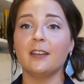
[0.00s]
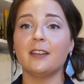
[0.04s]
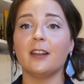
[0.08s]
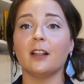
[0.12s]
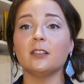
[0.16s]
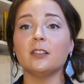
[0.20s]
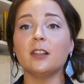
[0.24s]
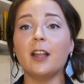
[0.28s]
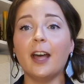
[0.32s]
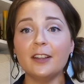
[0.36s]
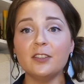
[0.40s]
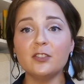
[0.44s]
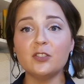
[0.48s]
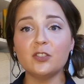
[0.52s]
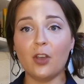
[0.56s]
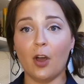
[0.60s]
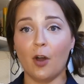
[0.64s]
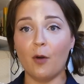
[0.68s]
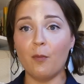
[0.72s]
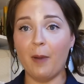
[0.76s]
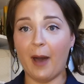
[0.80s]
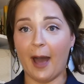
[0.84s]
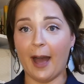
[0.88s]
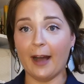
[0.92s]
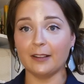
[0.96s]
Now let's
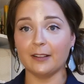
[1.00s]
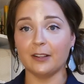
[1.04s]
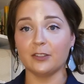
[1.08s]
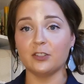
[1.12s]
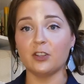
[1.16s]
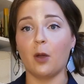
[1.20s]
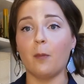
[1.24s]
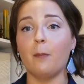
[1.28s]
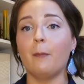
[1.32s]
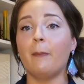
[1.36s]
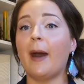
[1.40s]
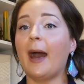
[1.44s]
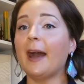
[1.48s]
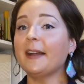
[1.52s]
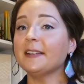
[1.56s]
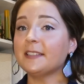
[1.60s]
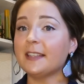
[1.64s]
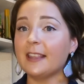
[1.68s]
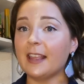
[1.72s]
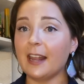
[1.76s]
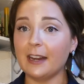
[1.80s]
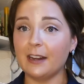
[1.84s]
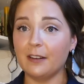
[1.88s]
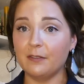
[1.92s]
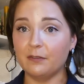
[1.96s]
go back. Let's go back to
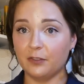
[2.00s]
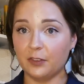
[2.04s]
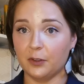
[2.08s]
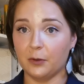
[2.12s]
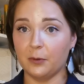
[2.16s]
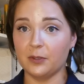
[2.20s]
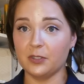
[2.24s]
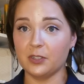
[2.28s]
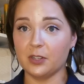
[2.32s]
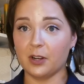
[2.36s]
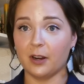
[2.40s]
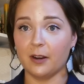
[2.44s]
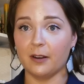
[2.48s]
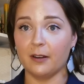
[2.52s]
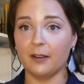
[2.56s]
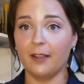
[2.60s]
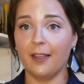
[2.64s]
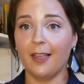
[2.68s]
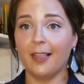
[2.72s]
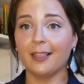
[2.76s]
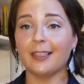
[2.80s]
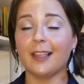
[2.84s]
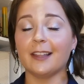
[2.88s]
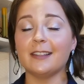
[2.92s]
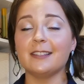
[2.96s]
that influencer
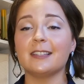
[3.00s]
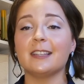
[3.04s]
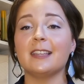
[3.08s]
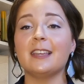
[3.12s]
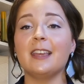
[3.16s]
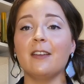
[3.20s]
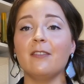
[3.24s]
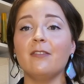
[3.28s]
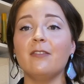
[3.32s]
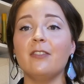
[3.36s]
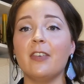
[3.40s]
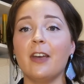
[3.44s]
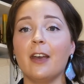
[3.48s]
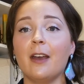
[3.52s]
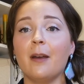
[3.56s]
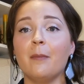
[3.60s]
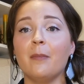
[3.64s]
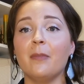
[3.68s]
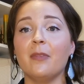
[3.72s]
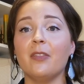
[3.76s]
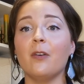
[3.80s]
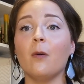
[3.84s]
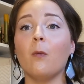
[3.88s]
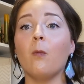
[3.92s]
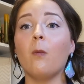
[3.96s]
Let's give
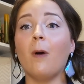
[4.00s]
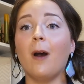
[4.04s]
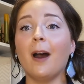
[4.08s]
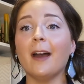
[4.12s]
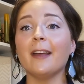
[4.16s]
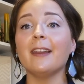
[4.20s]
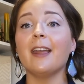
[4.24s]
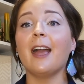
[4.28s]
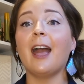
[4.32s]
them the what,